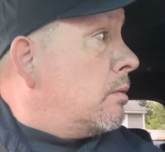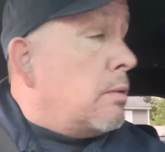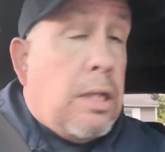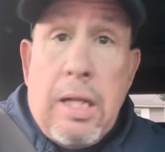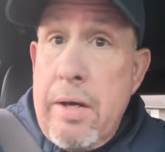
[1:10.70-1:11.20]

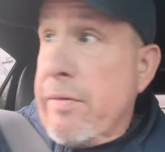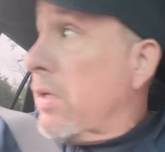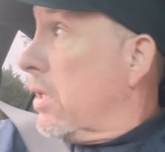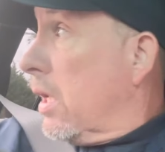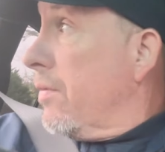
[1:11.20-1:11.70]
Love it.
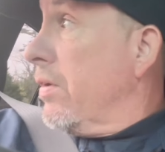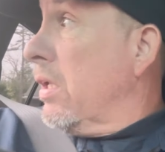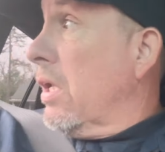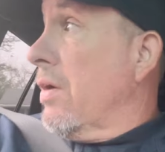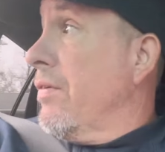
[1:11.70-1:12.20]

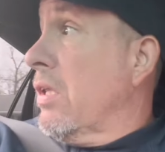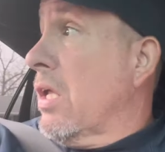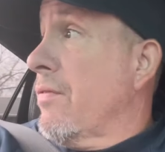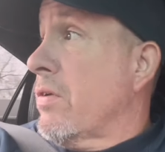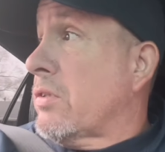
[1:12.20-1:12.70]

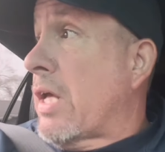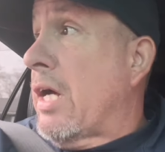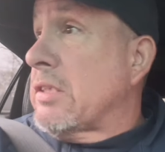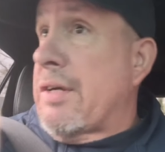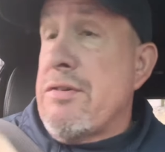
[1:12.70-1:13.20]
So
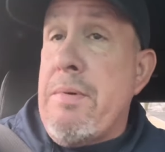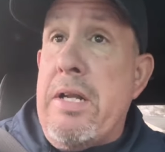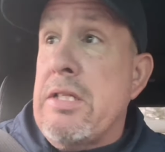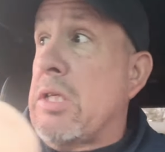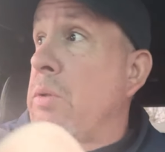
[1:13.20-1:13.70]
how's
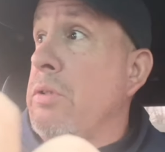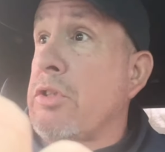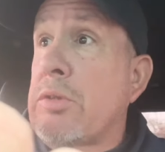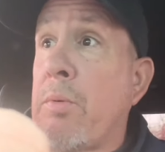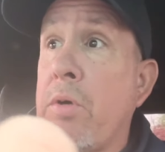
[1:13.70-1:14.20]
everybody doing
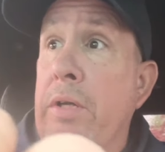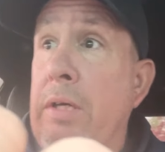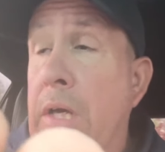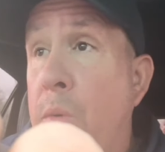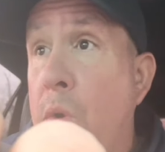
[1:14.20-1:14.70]
this
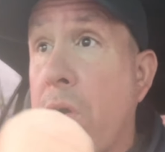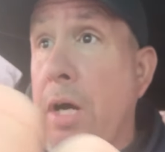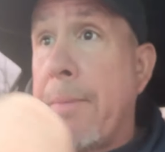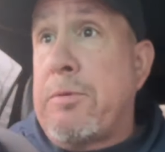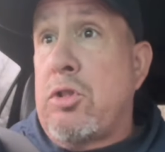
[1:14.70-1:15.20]
morning? I woke
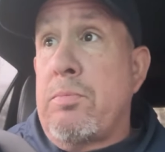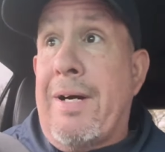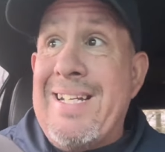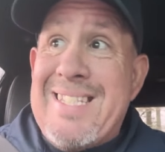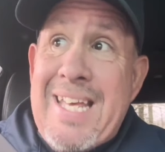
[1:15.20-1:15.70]
up to
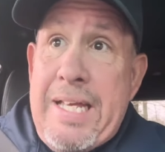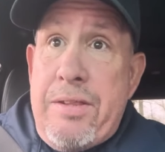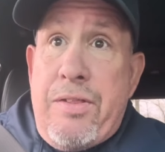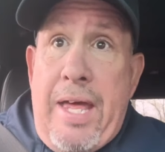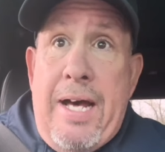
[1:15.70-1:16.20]
my
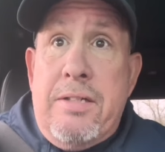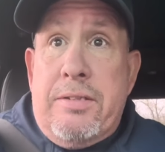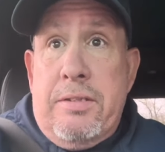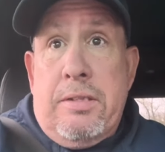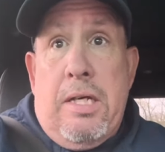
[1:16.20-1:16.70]

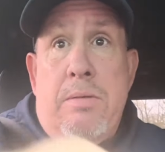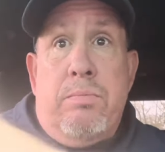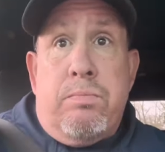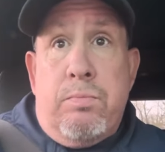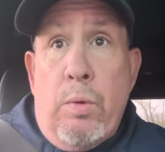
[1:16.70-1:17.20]
10,000. I
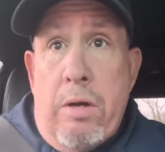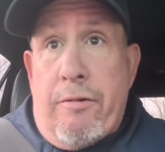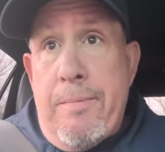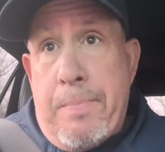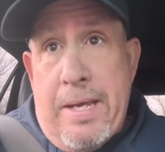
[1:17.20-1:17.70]
went
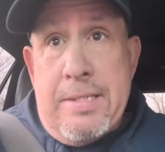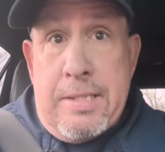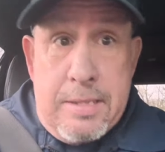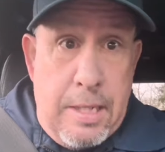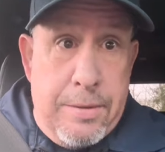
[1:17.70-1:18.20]
right past
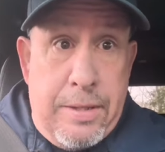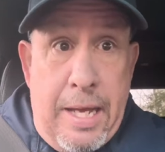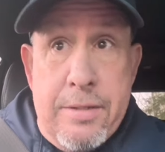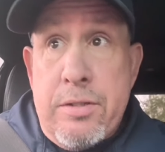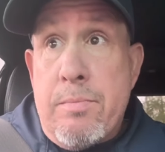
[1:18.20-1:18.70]
the
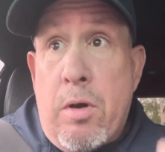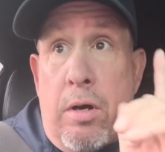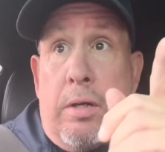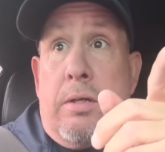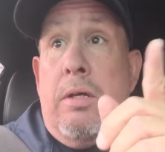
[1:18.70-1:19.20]
10,000
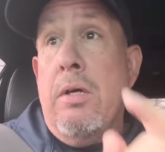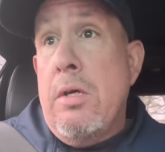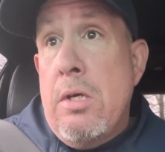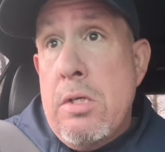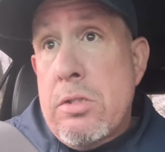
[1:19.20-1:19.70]
mark.
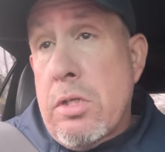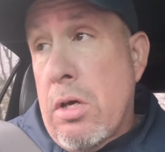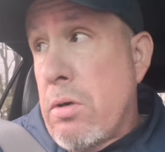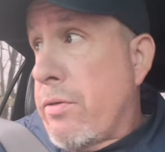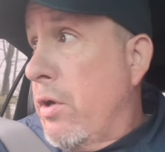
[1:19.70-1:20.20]

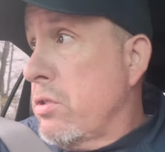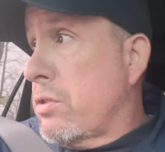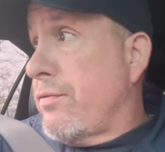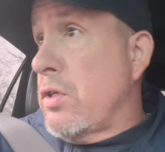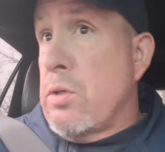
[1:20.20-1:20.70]
So those
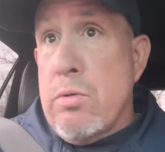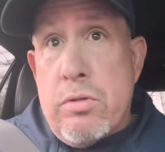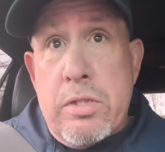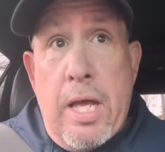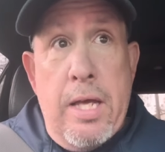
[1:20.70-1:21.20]
of you who
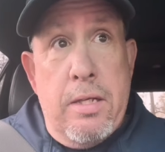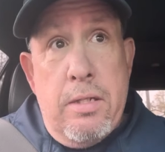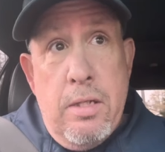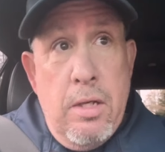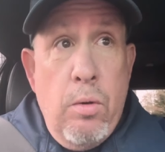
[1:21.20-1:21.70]

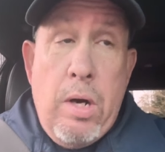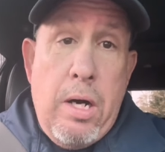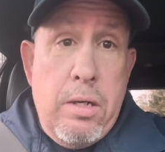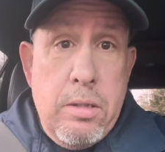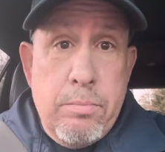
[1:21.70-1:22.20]

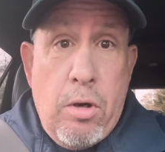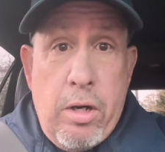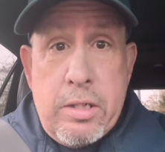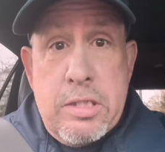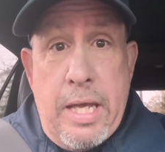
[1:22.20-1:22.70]

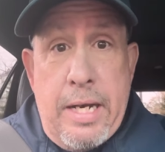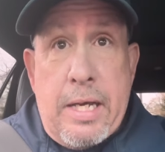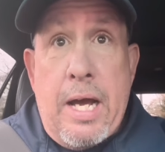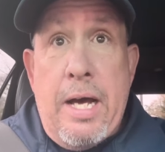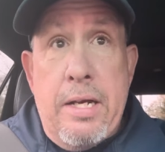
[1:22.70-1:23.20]
Mark set a
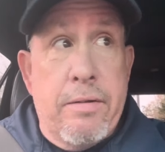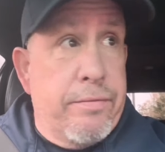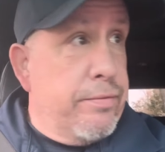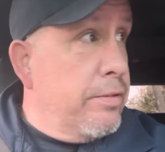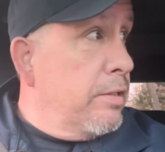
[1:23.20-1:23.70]
kind of
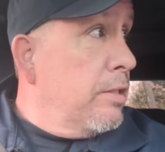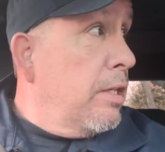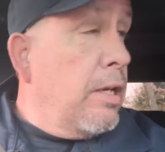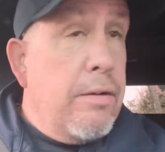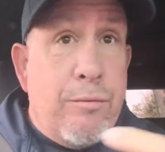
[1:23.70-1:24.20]

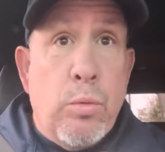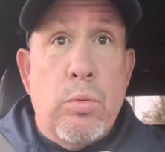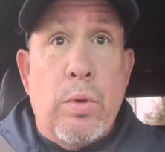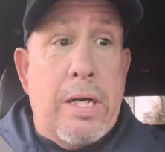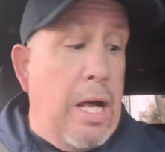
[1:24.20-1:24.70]

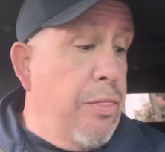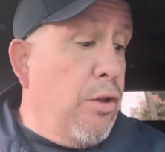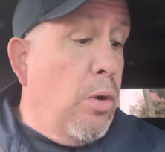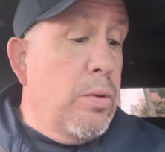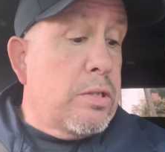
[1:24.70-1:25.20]
what I
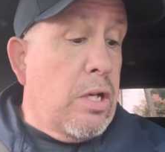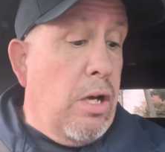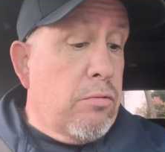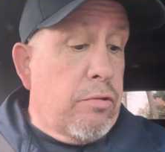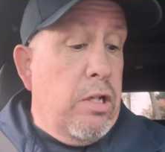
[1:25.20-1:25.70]
thought was an
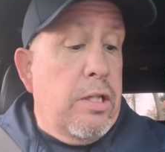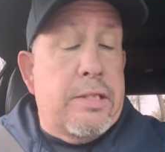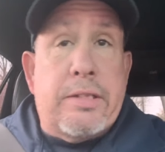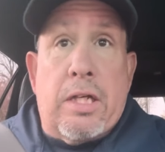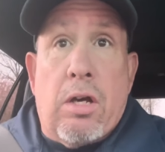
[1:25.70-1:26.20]

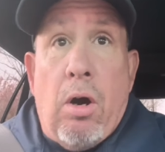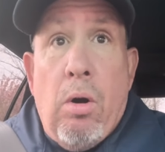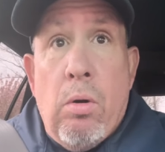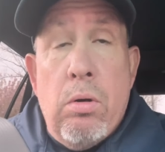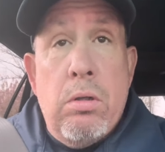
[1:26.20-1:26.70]
unrealistic goal.